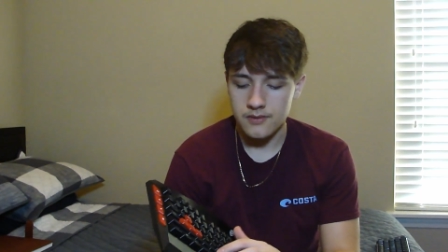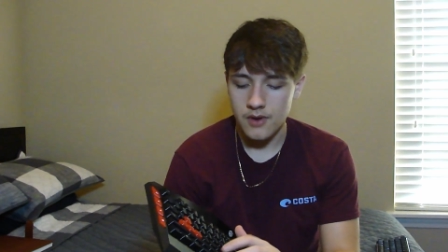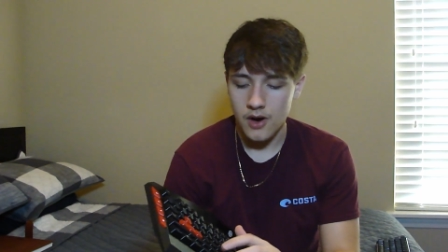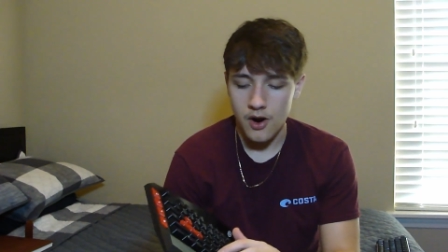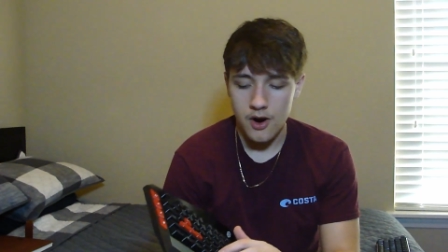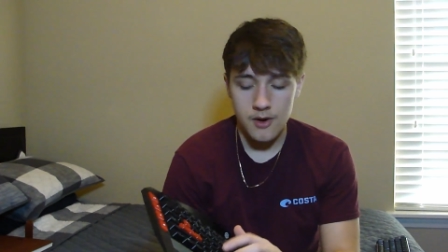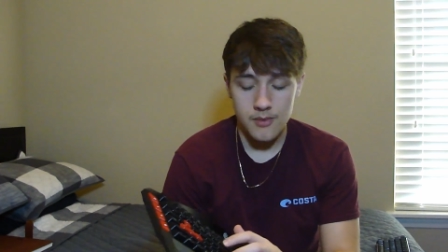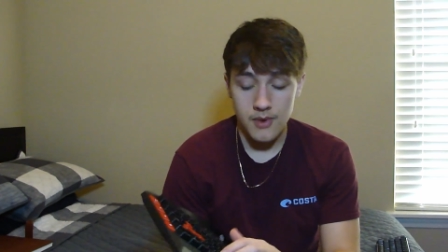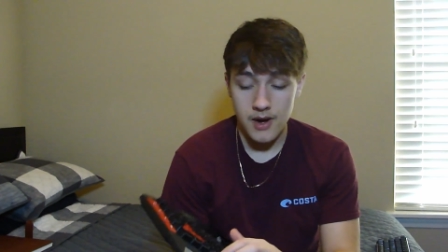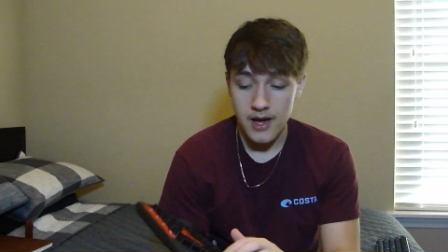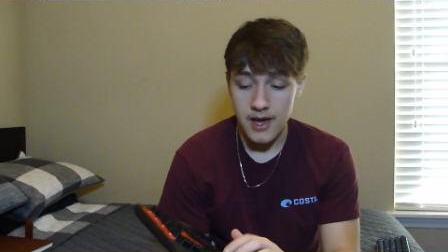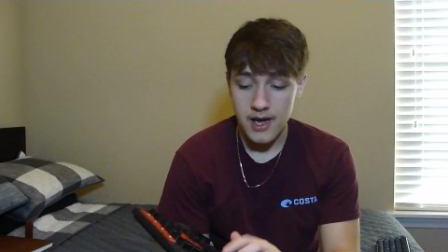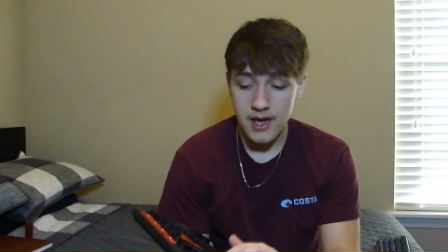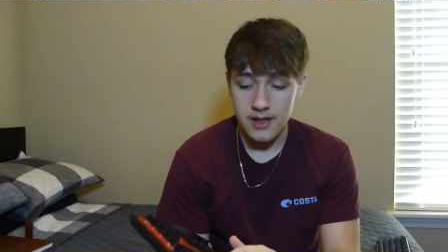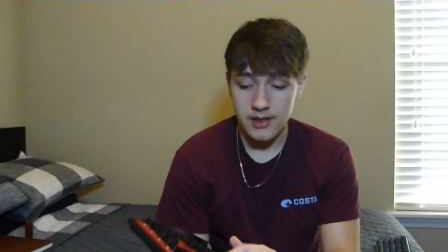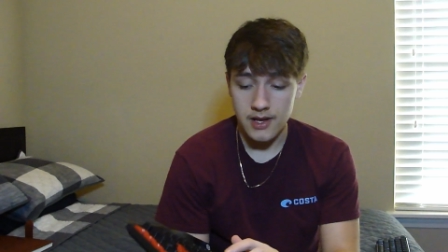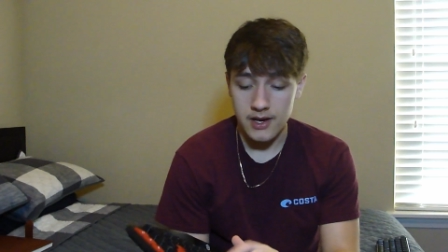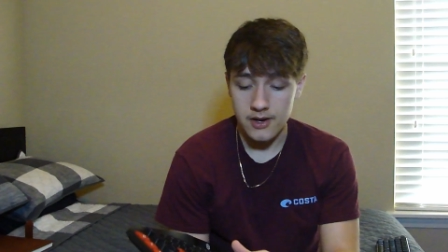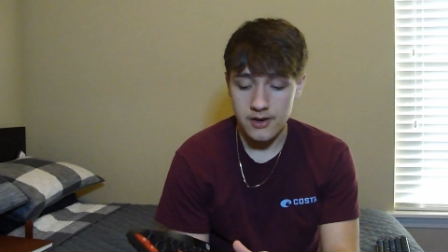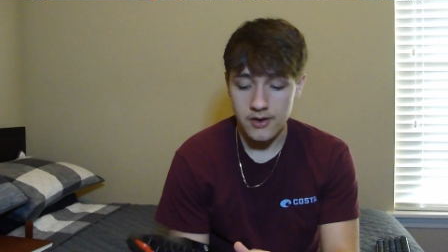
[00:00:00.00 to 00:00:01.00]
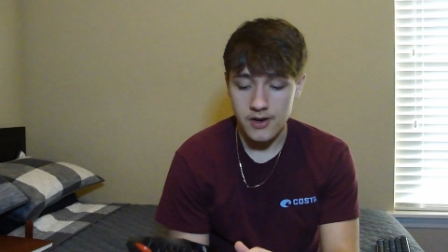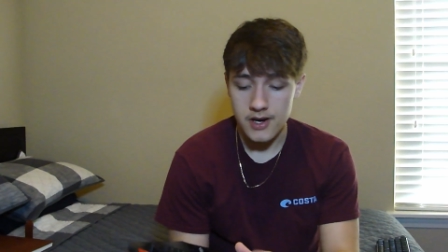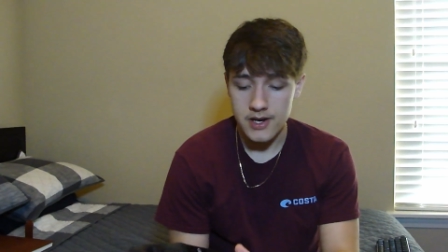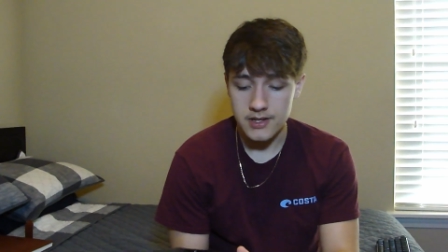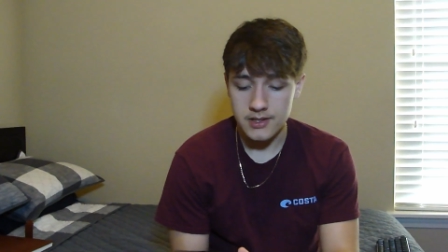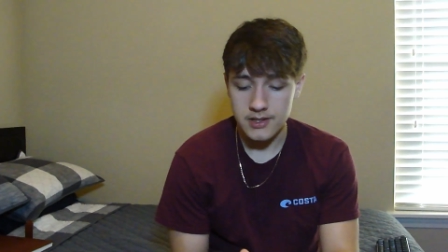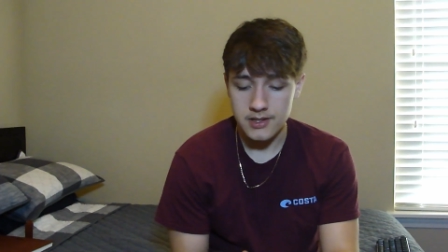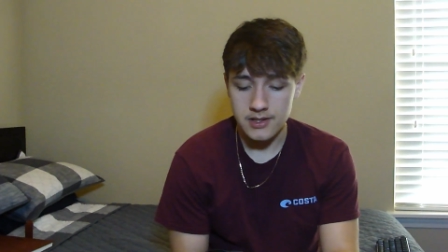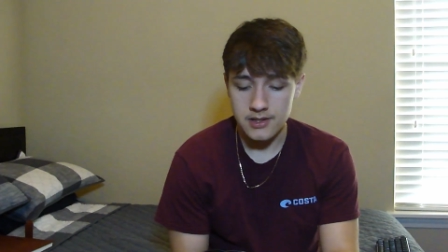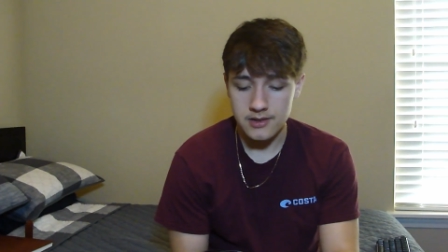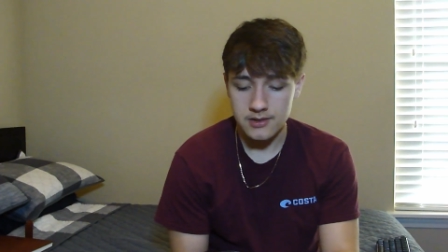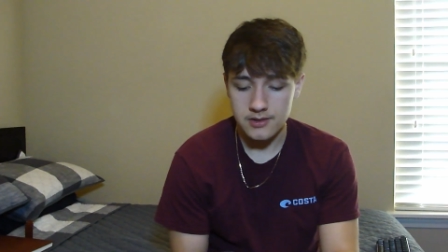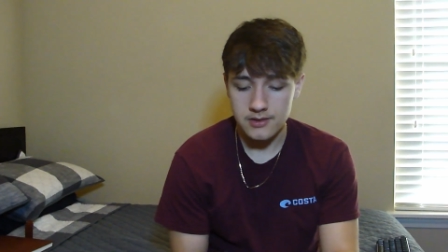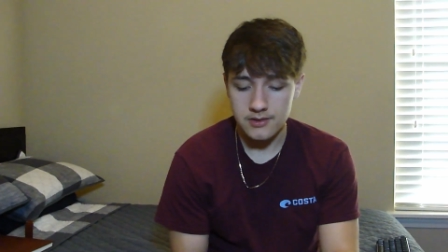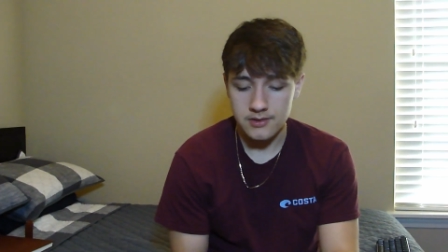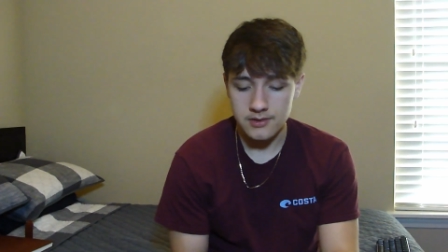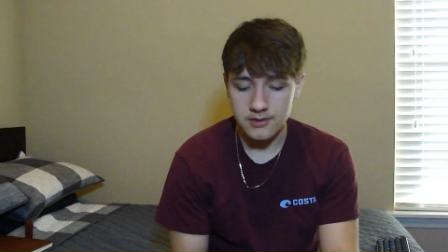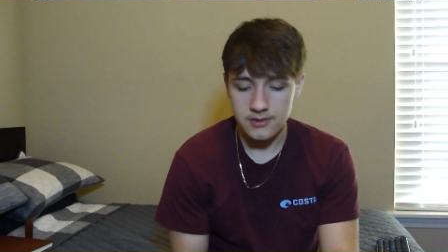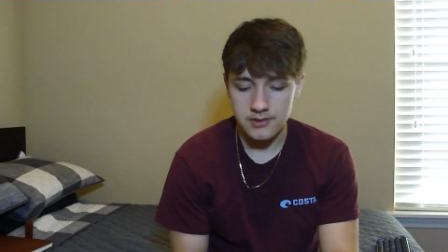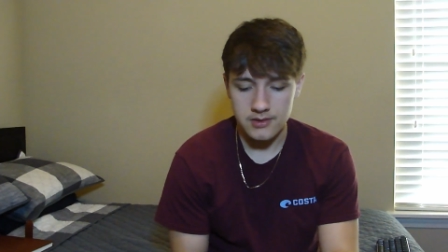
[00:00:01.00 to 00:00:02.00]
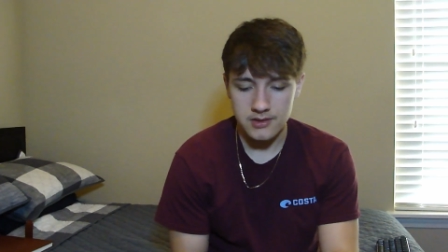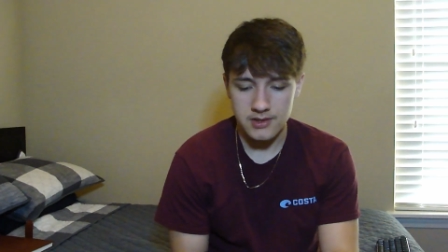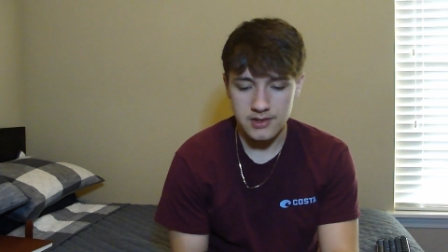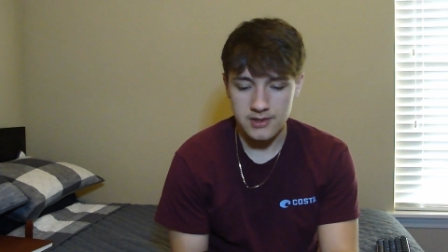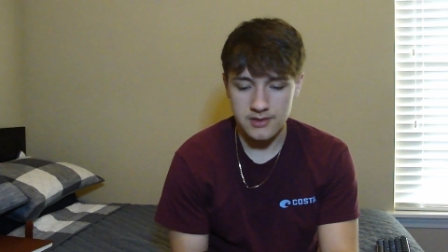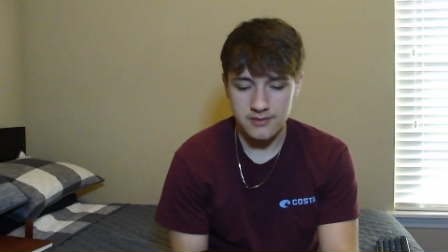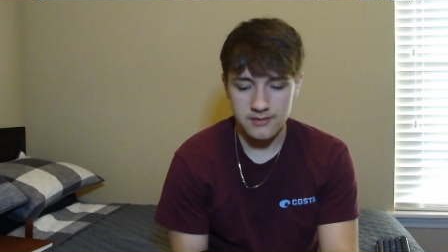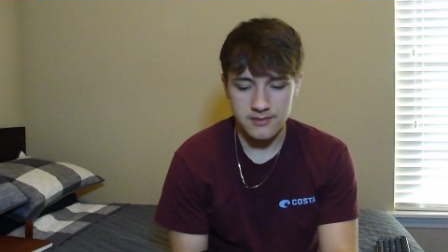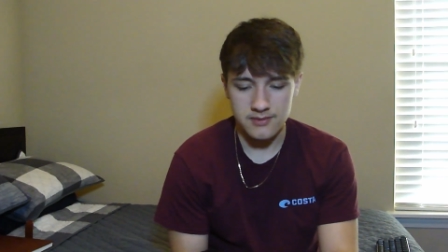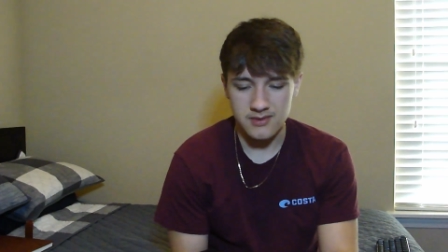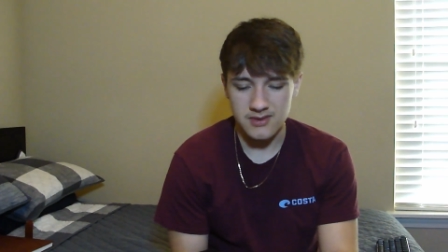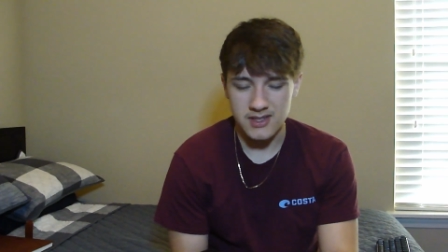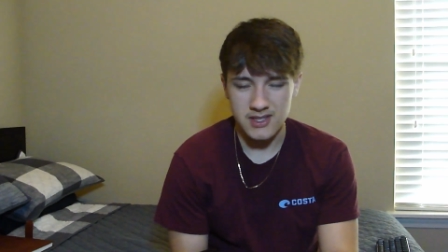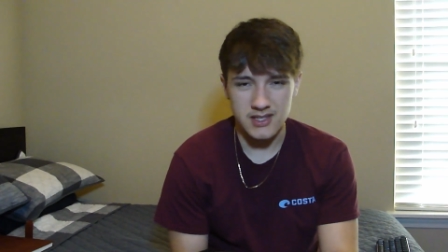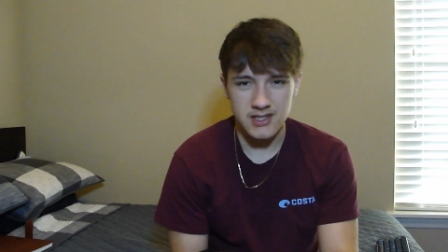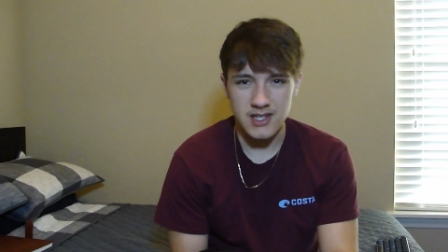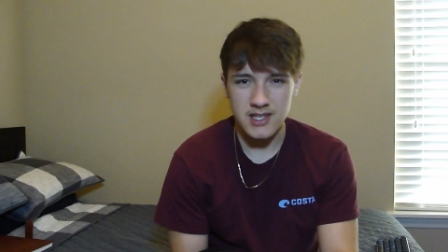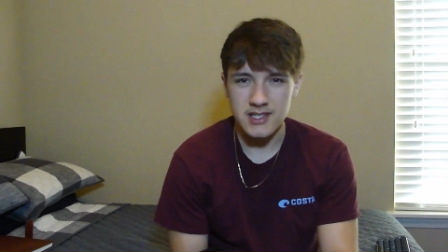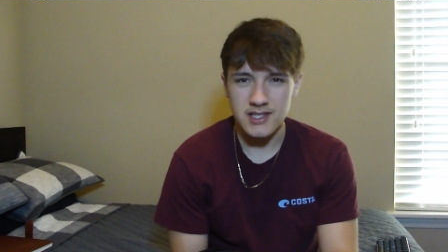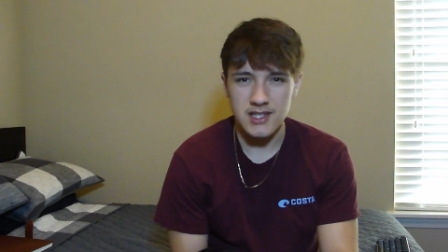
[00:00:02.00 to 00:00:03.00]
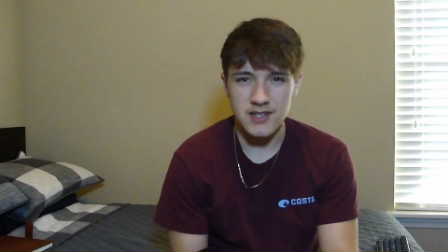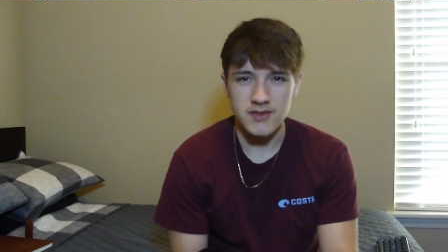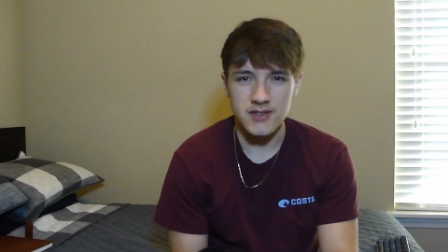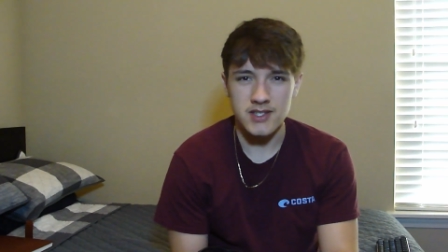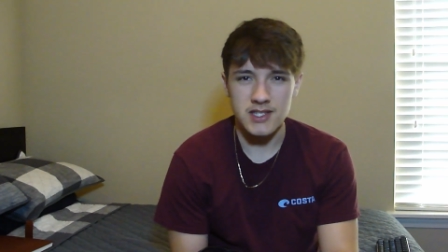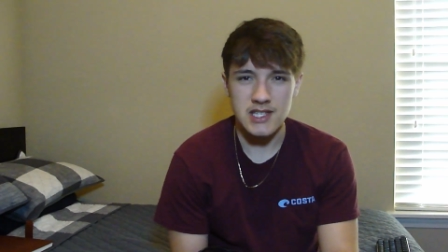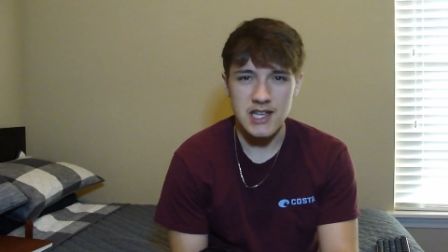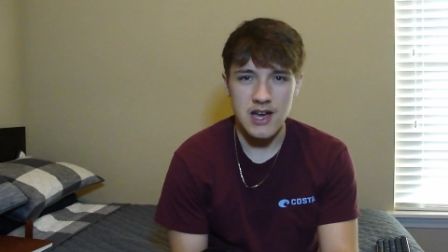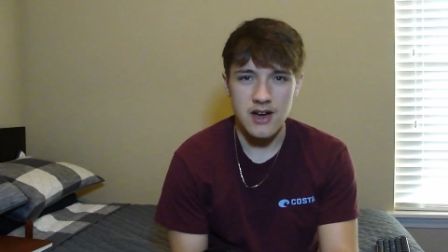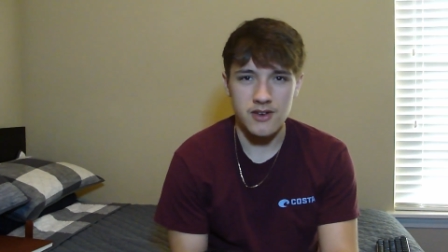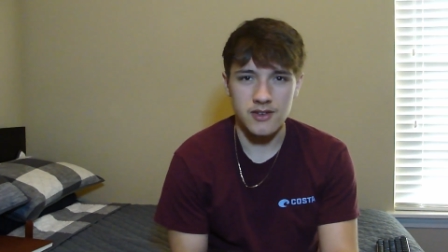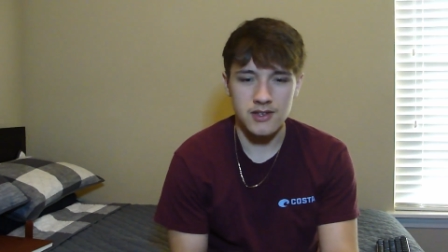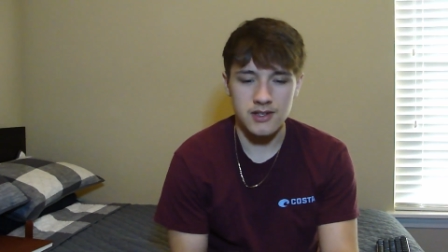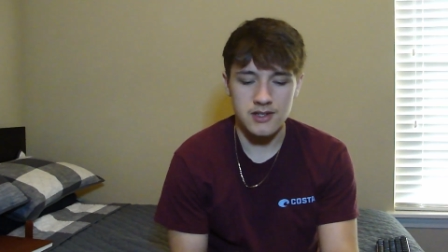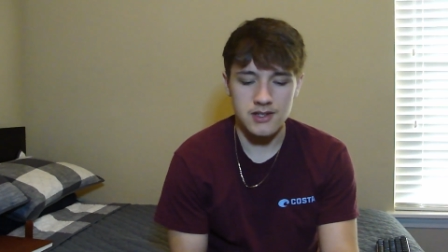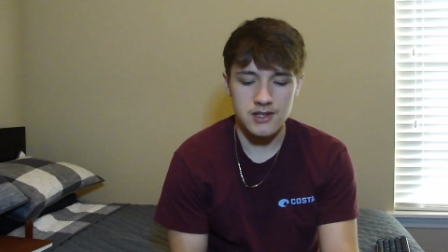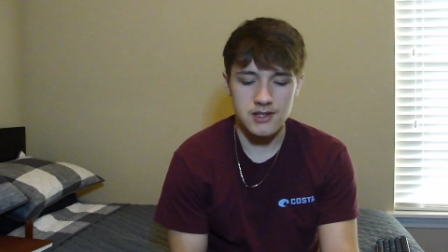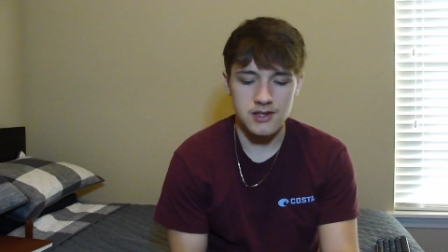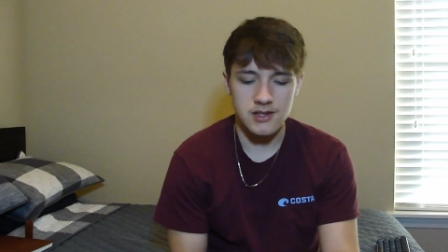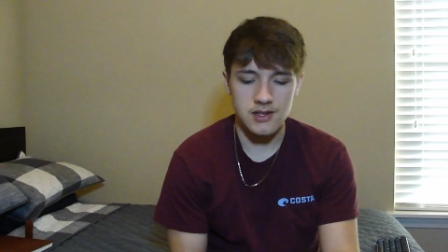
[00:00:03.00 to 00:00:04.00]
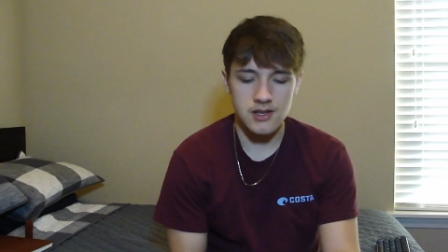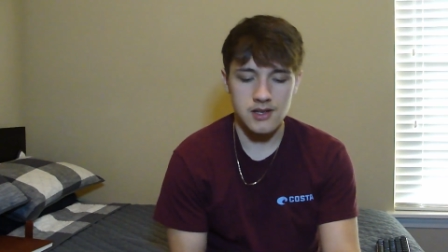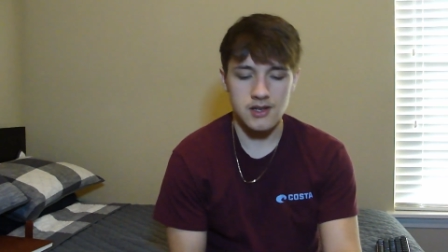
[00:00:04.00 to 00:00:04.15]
Hurt my hand like crazy, just doesn't even sound good.